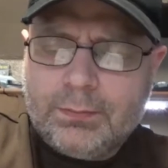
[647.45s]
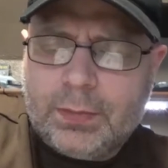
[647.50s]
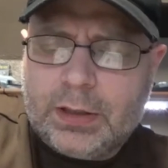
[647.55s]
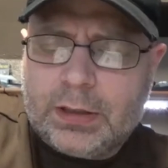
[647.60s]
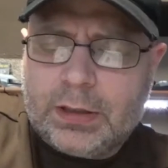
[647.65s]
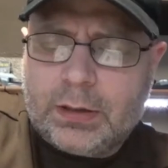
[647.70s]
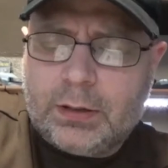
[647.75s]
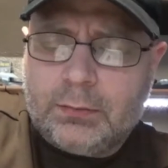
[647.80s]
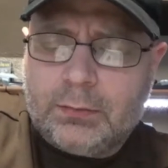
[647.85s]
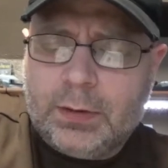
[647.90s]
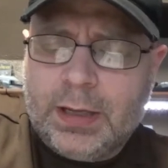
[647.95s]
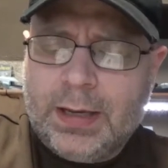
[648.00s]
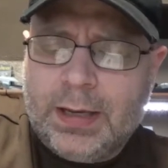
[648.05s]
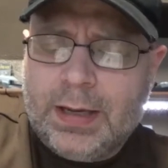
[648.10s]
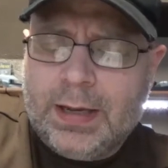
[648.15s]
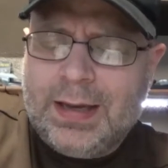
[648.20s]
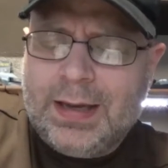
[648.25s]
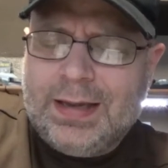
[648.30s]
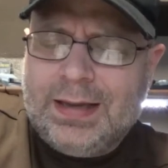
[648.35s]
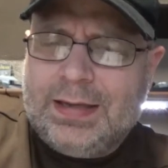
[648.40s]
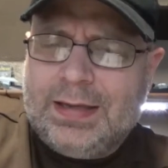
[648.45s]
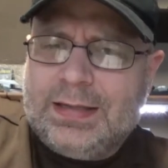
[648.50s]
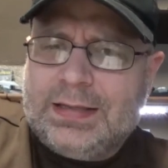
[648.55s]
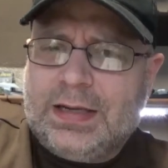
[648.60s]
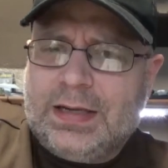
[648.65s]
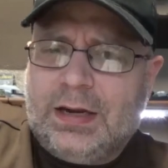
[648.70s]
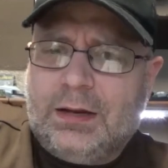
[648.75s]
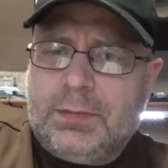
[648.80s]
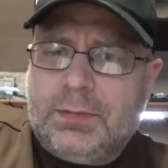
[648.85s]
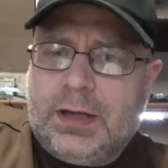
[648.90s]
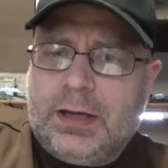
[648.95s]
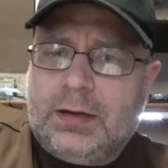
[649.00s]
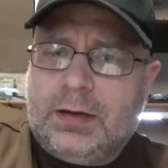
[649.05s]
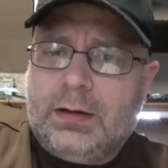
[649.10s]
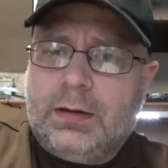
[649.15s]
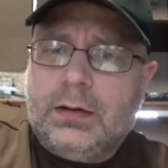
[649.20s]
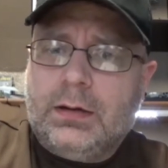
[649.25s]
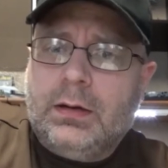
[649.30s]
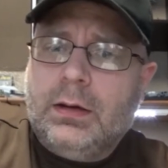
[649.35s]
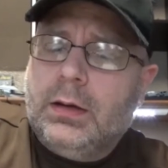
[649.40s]
But he set up
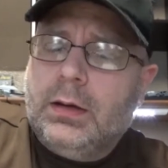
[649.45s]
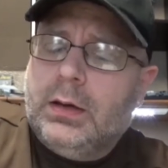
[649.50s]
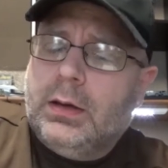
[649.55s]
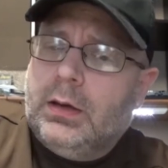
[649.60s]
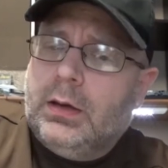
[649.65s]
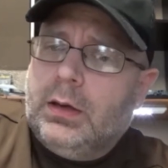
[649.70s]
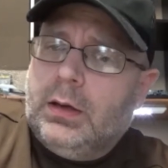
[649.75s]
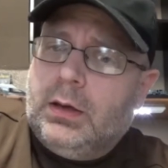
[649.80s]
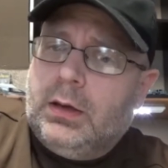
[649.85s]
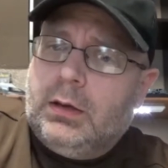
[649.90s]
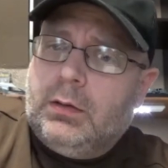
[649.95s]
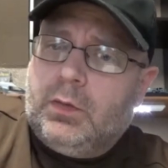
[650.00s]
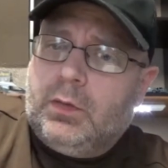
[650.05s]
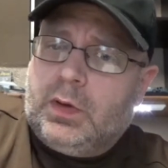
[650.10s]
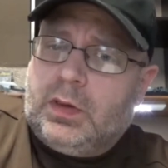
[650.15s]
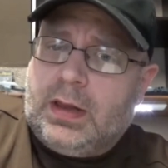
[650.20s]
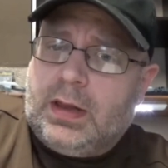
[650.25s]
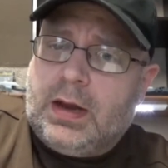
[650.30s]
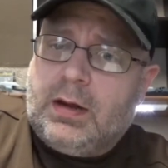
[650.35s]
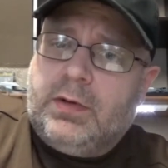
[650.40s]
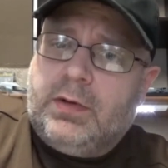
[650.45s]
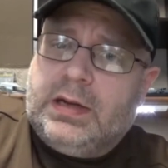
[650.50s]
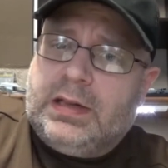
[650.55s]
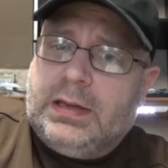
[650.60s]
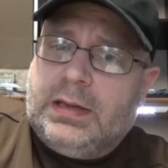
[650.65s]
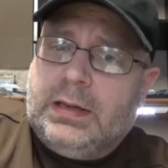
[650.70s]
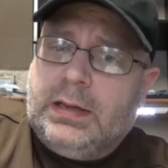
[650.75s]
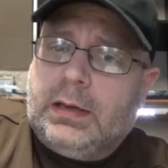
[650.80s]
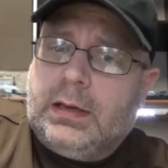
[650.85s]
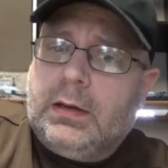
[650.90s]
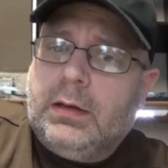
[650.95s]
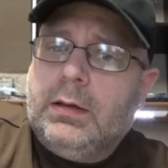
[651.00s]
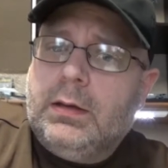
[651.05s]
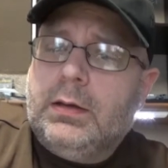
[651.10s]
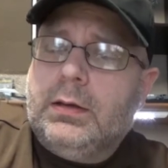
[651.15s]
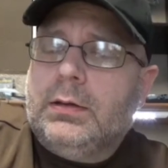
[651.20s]
hidden with everything.